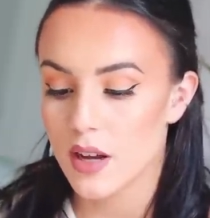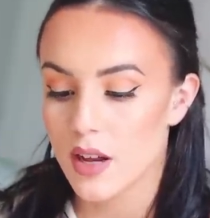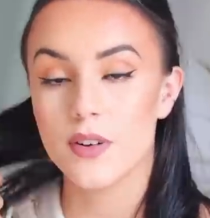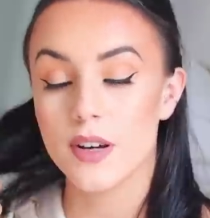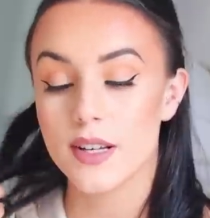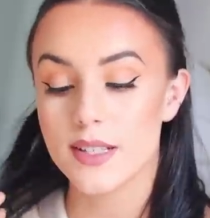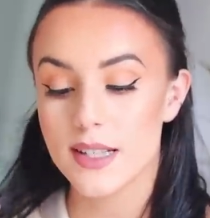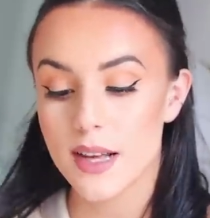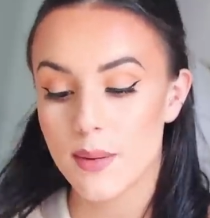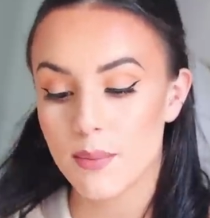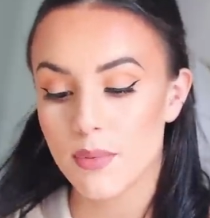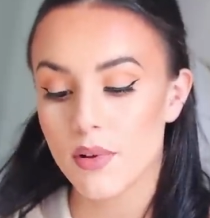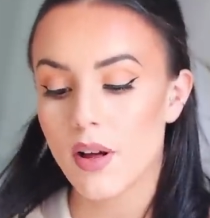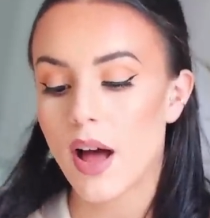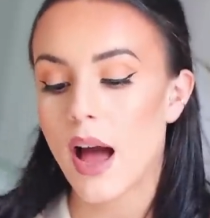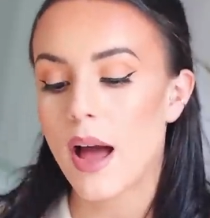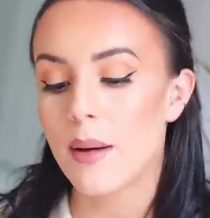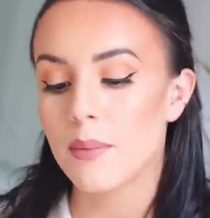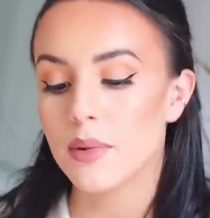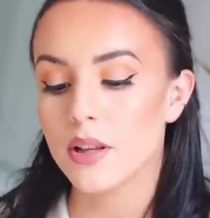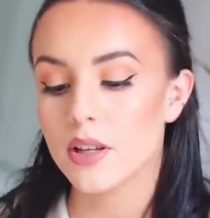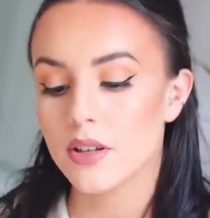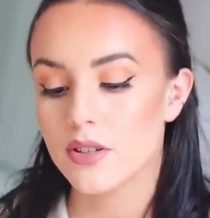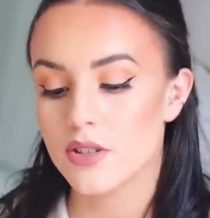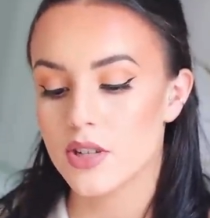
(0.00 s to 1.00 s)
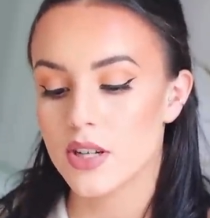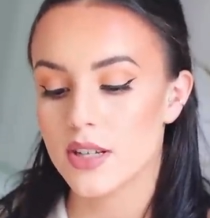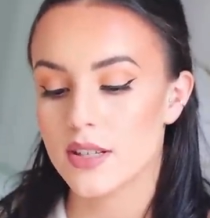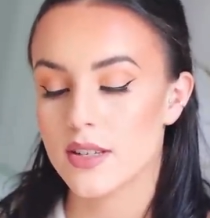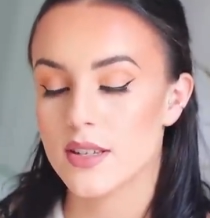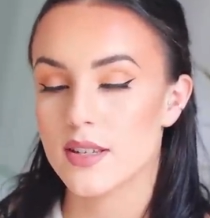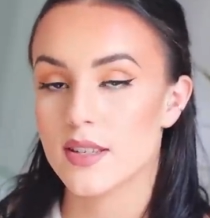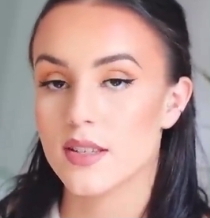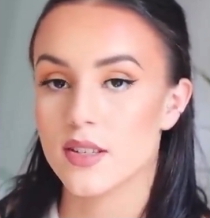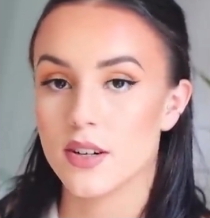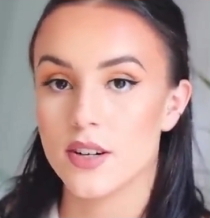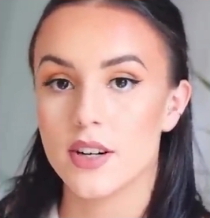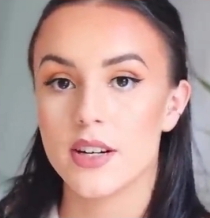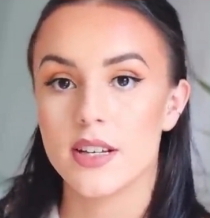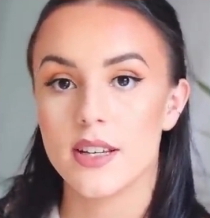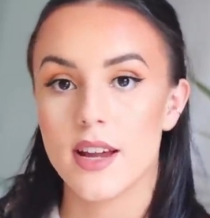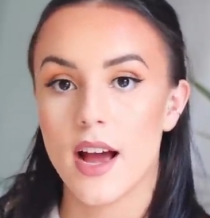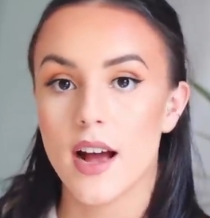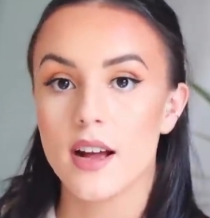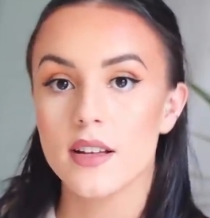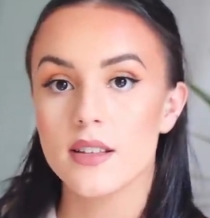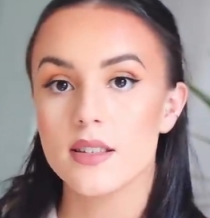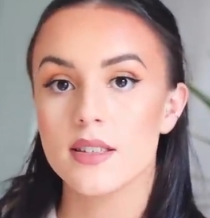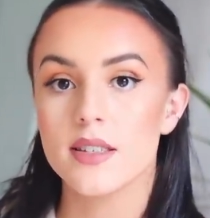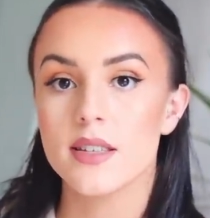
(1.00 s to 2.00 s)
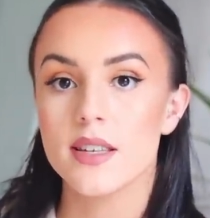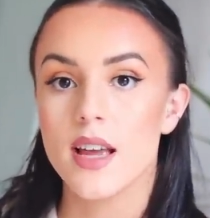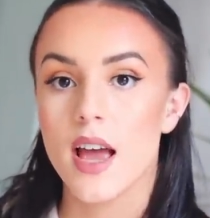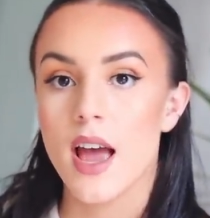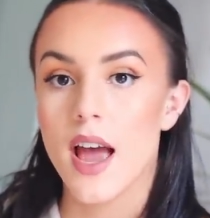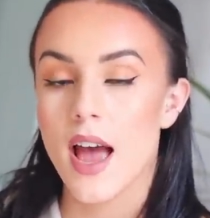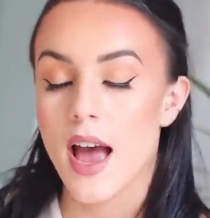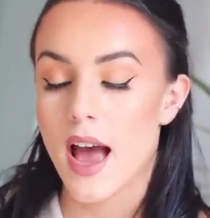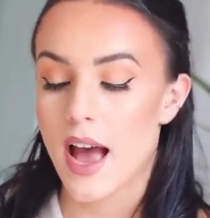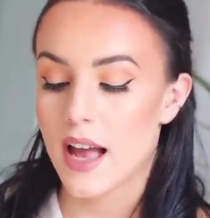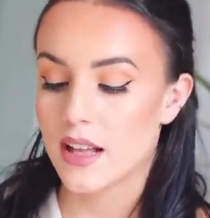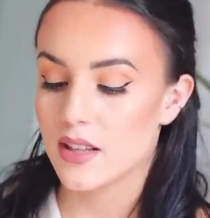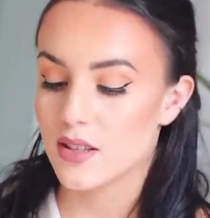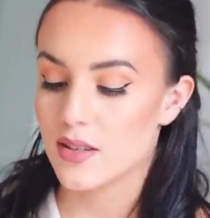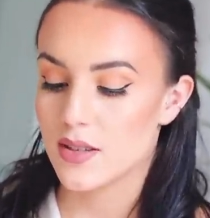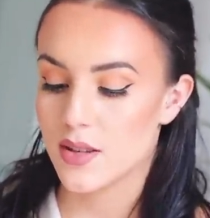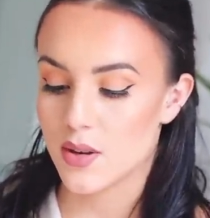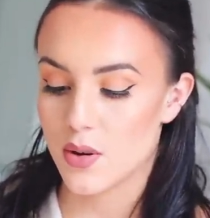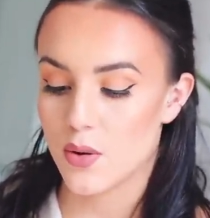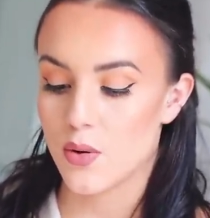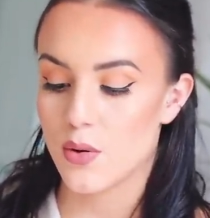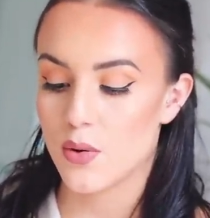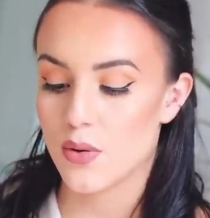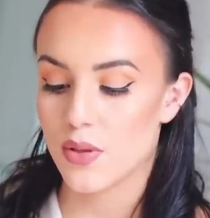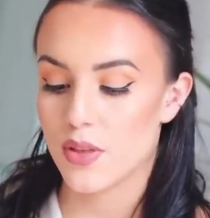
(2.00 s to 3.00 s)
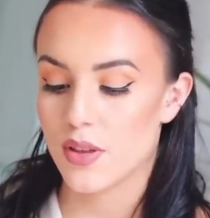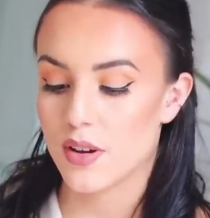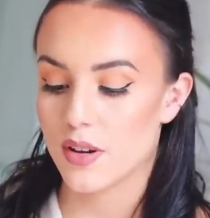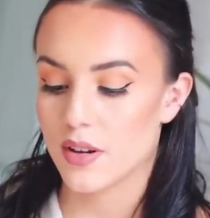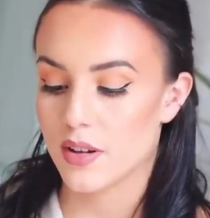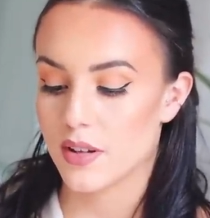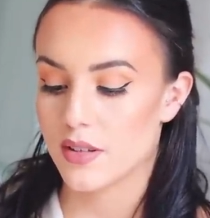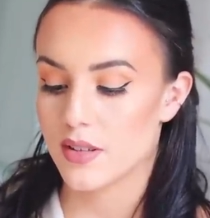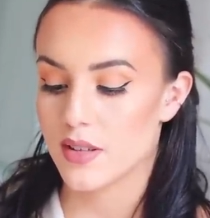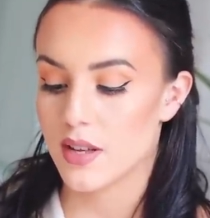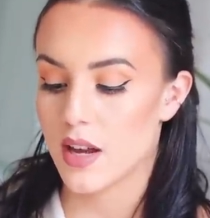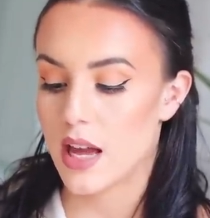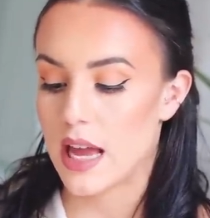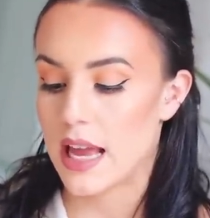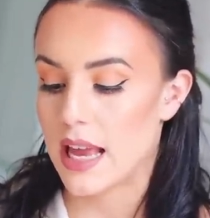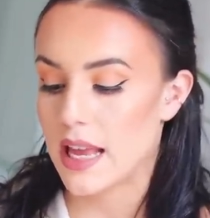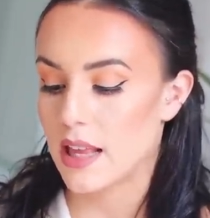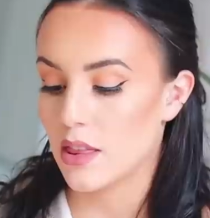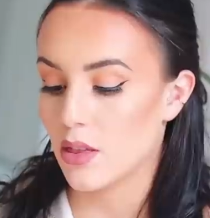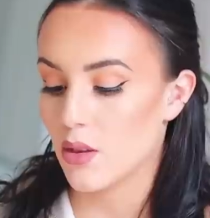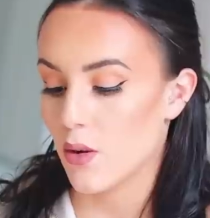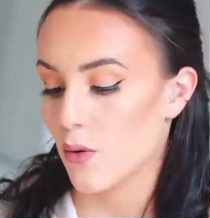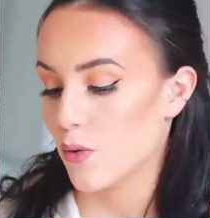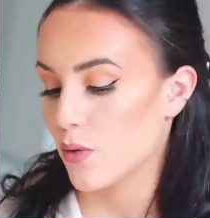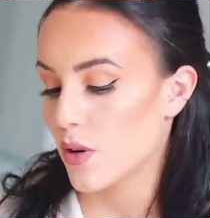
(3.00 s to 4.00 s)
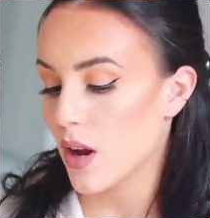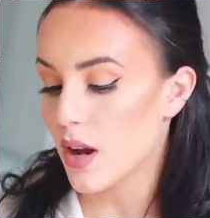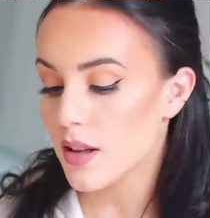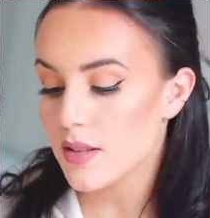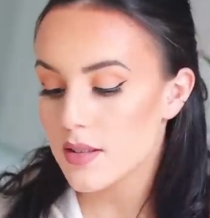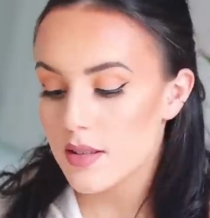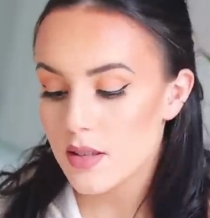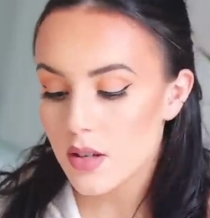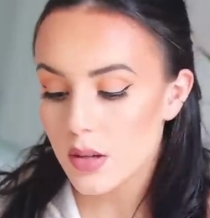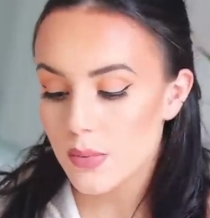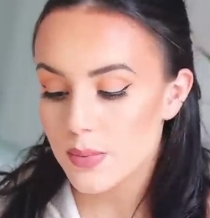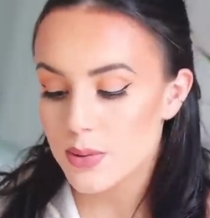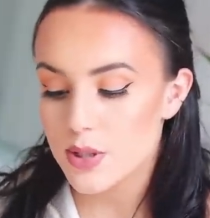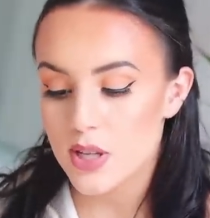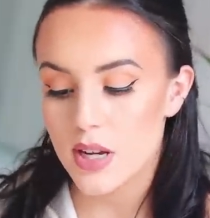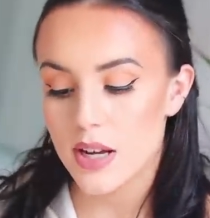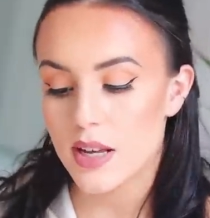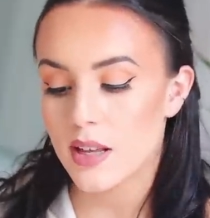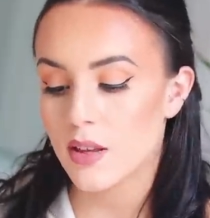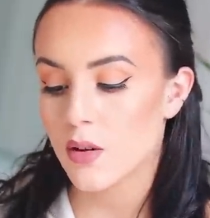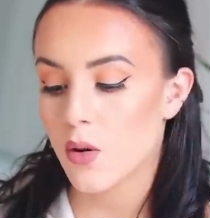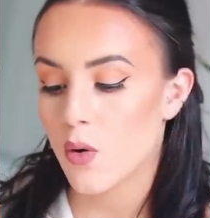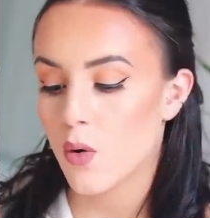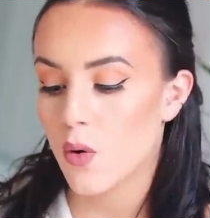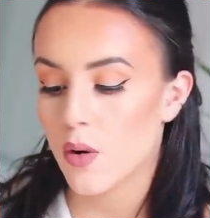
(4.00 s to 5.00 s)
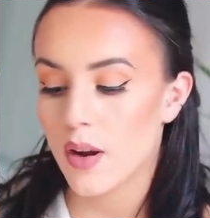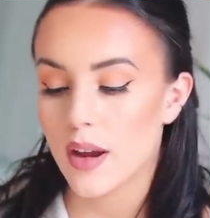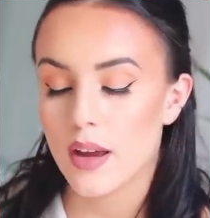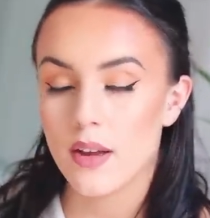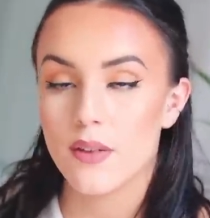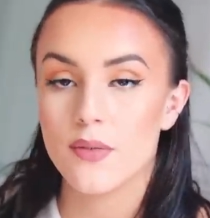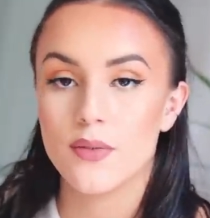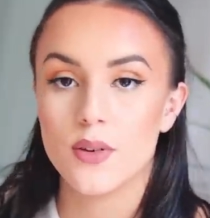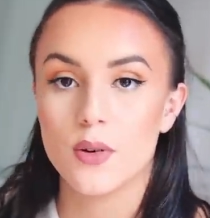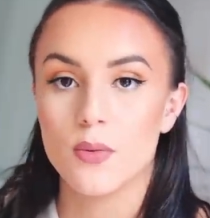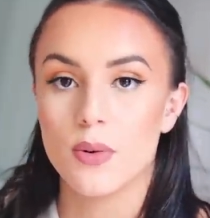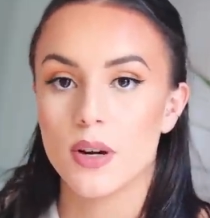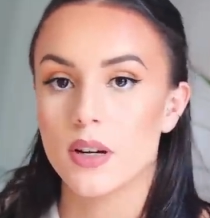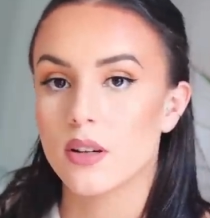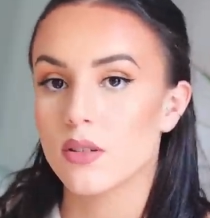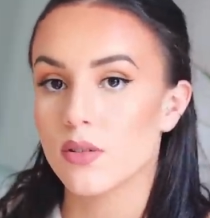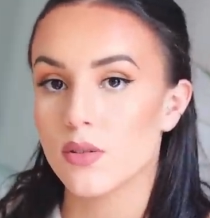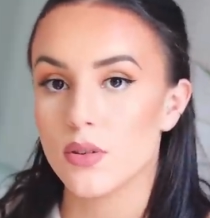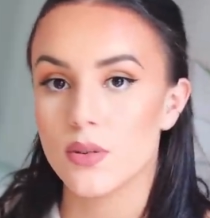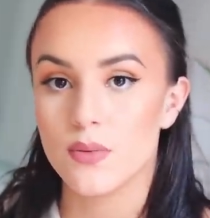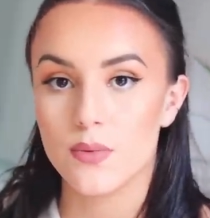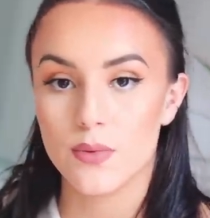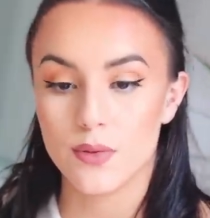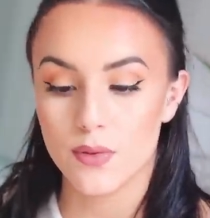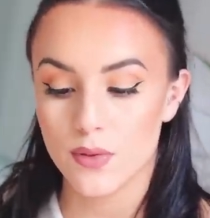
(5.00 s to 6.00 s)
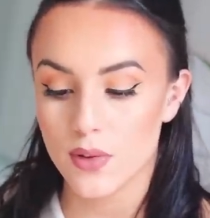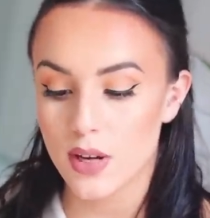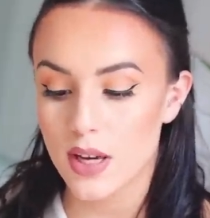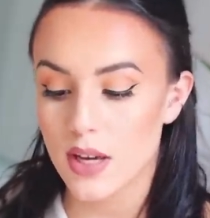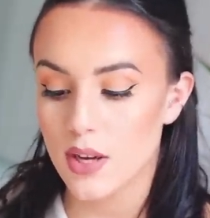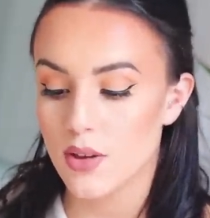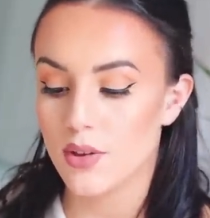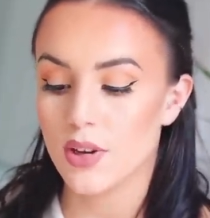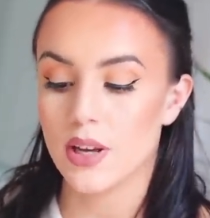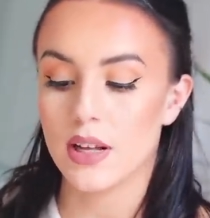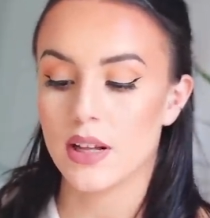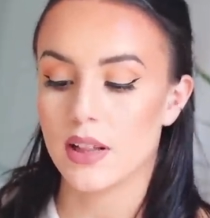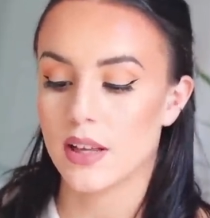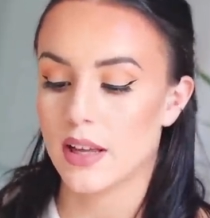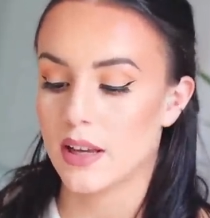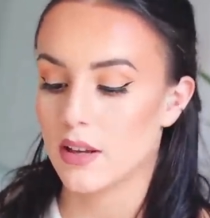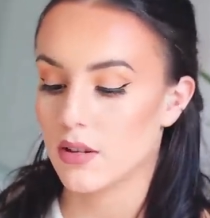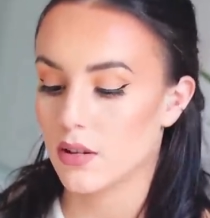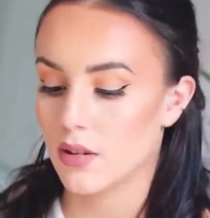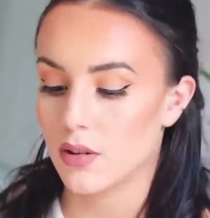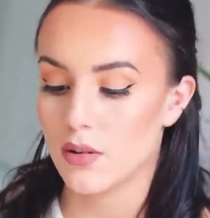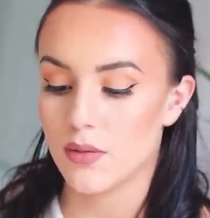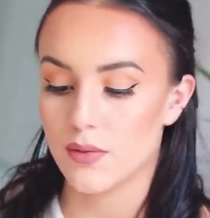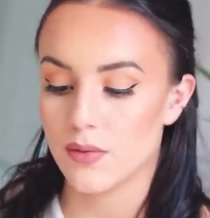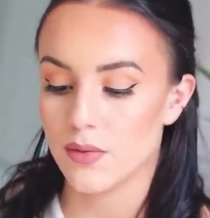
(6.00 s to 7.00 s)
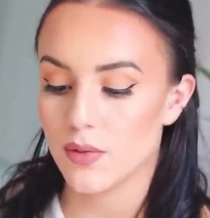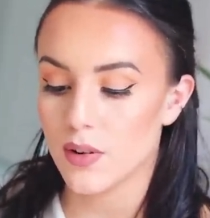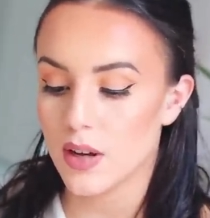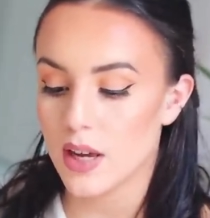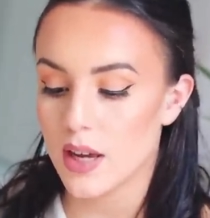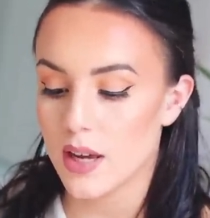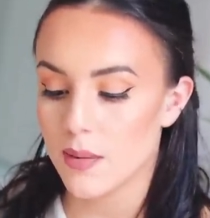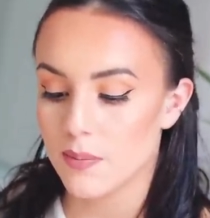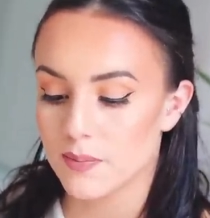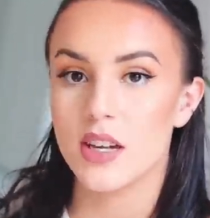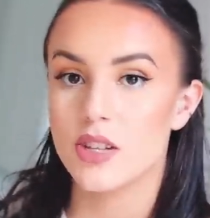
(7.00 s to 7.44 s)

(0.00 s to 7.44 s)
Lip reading: For example, I'm allergic to certain nuts, and so there's a no nuts option, or if you are gluten-free, you can click gluten-free.